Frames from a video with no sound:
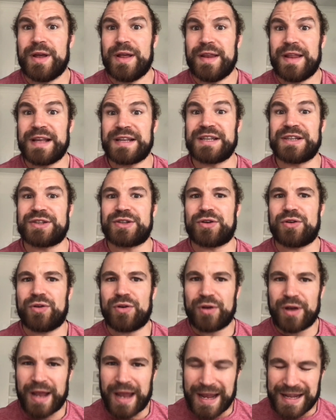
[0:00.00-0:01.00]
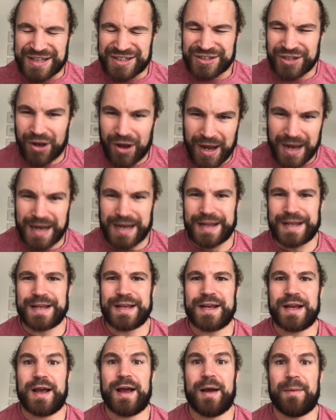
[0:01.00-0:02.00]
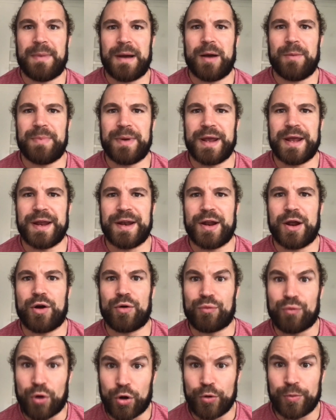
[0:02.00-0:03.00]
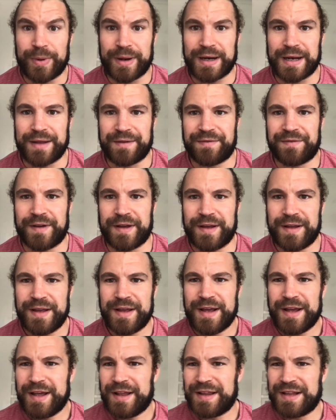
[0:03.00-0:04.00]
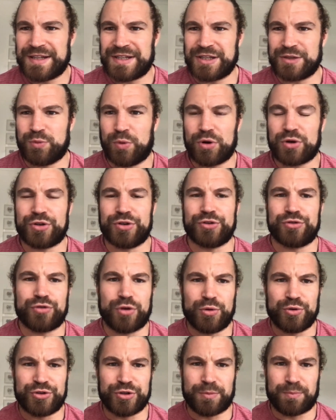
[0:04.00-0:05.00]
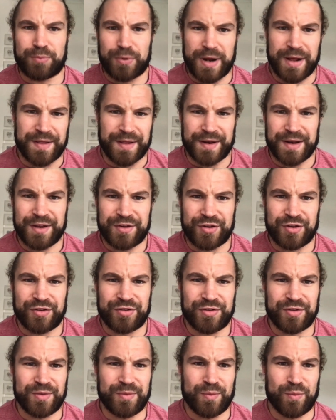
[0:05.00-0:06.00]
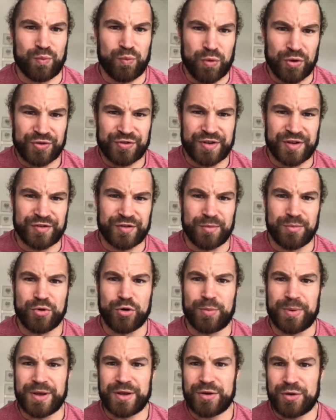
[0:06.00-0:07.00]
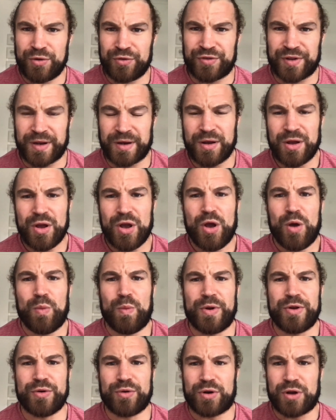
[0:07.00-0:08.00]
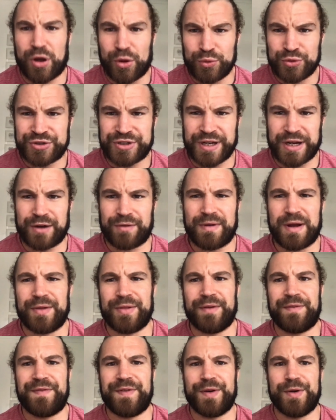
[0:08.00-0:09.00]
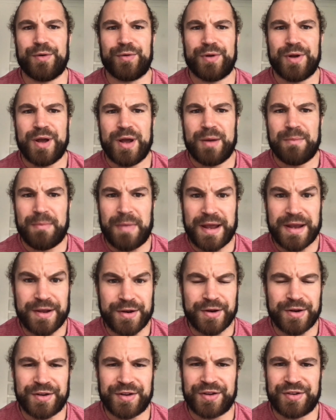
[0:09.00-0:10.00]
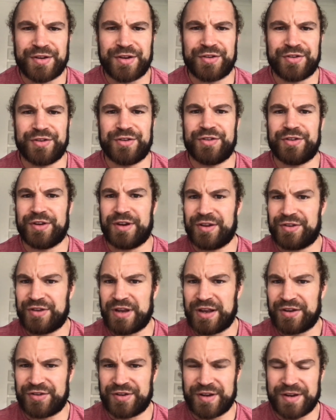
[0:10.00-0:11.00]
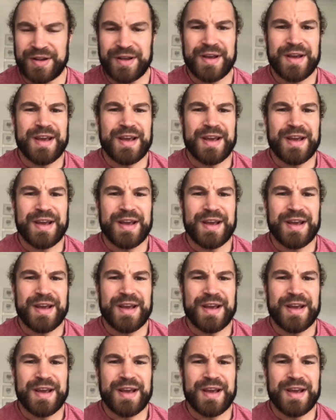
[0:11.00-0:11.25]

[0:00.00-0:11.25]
This is entirely about being aerobically fit. This is what controls your breathing. This is what system you'll be using when you're coasting around the field, making your decisions and assessing.